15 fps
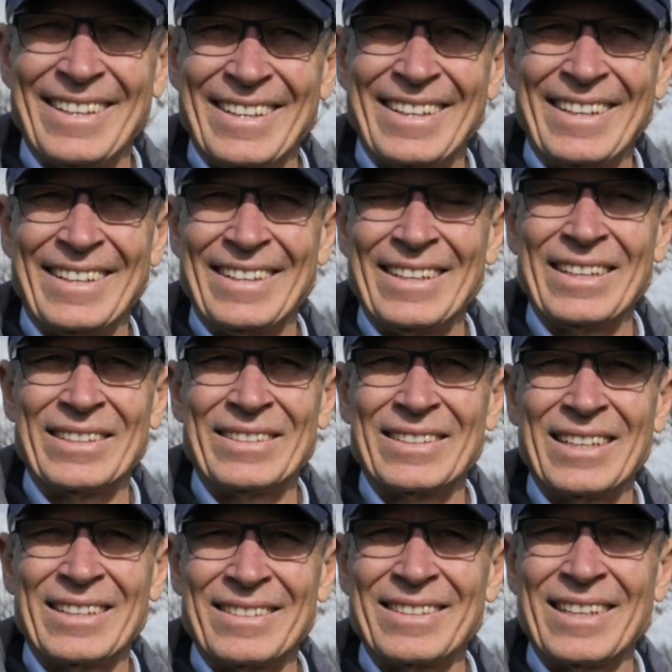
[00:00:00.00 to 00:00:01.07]
and
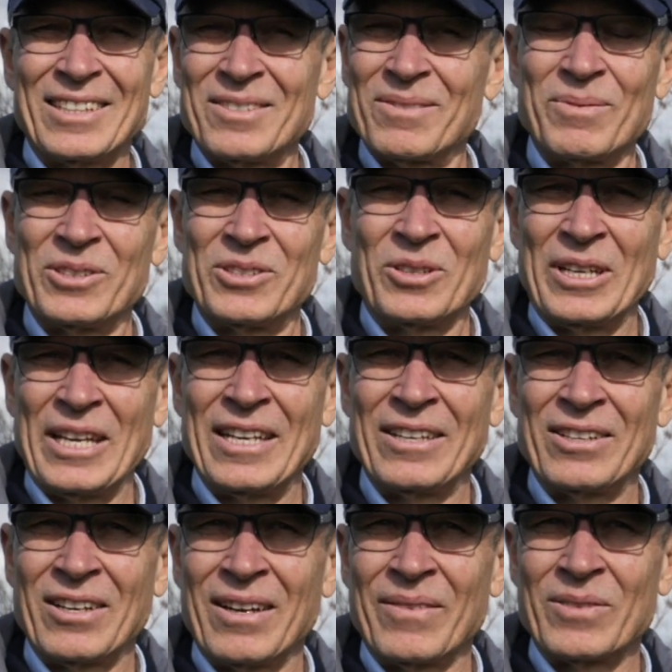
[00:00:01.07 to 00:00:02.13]
that's what you need in
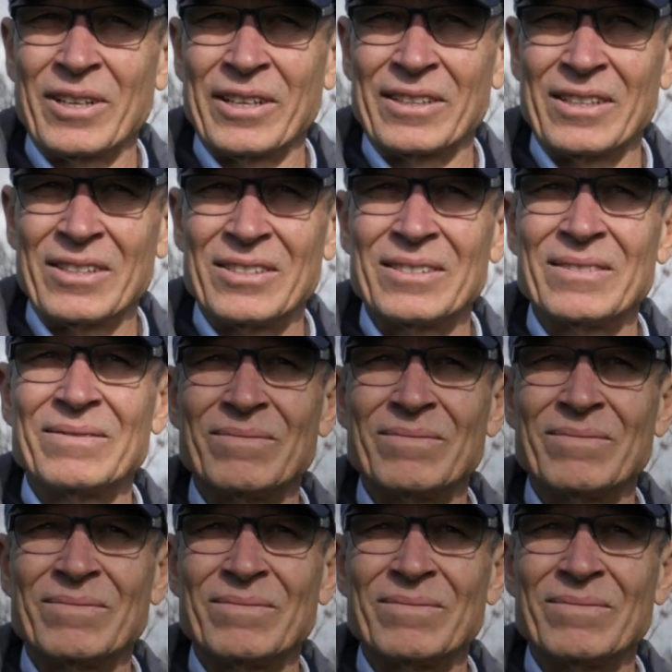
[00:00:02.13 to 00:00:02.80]
times like this.